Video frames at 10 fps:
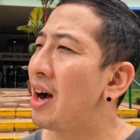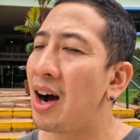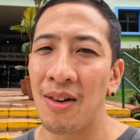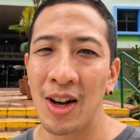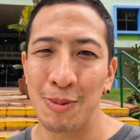
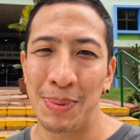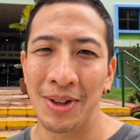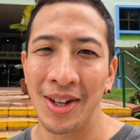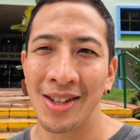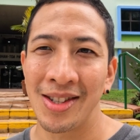high-rise
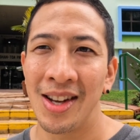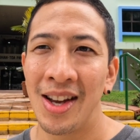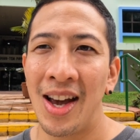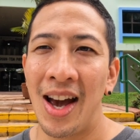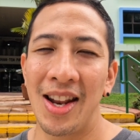buildings,
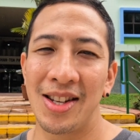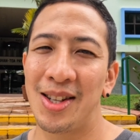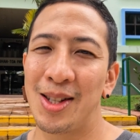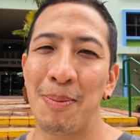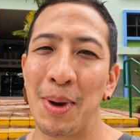and it's
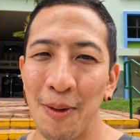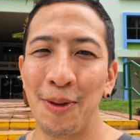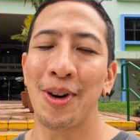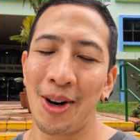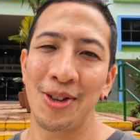just a
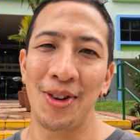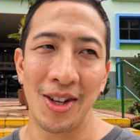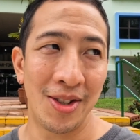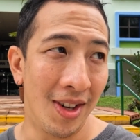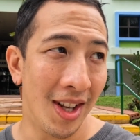beautiful
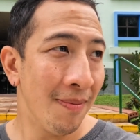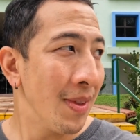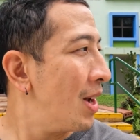contrast really.